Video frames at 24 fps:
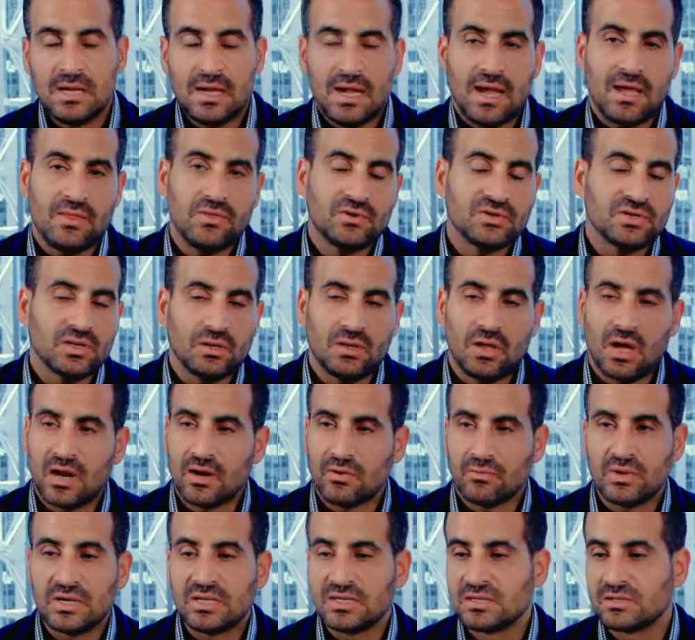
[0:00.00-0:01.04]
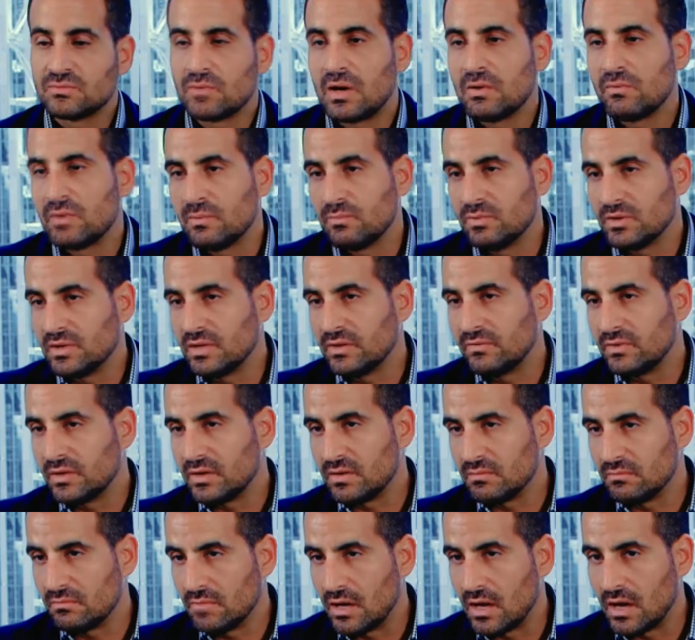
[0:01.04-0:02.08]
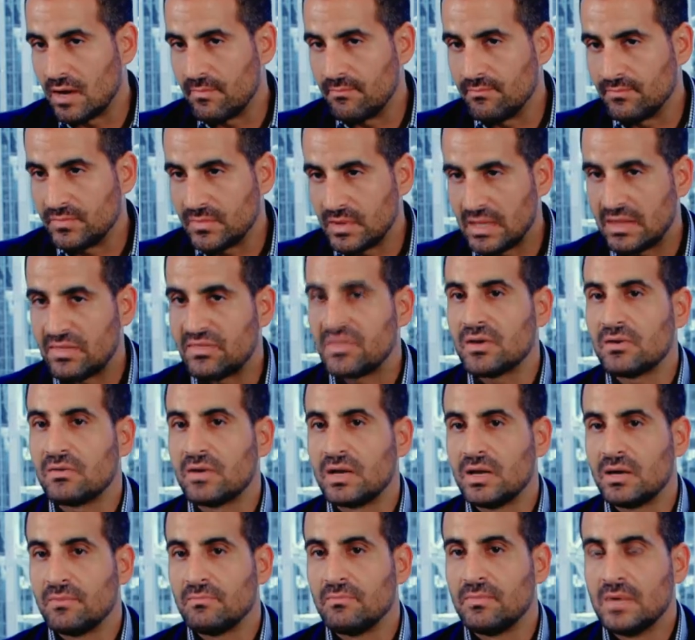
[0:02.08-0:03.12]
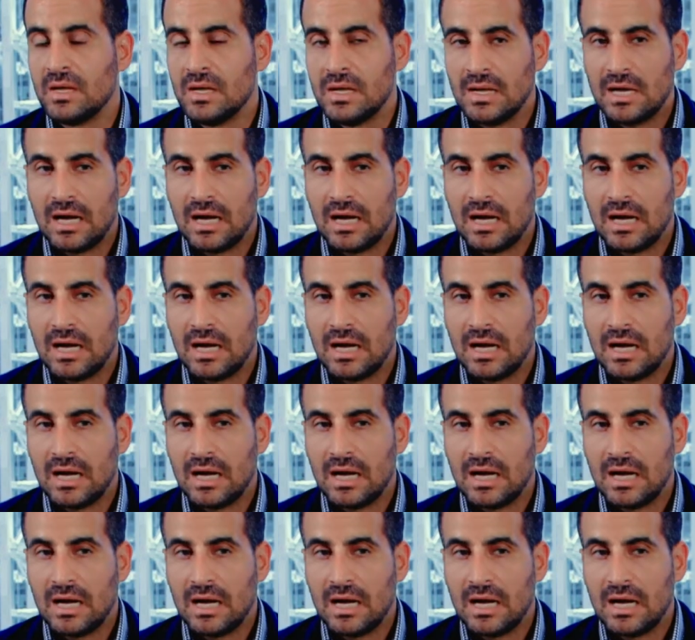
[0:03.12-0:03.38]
And there's a lot of reasons why we believe that Ethereum,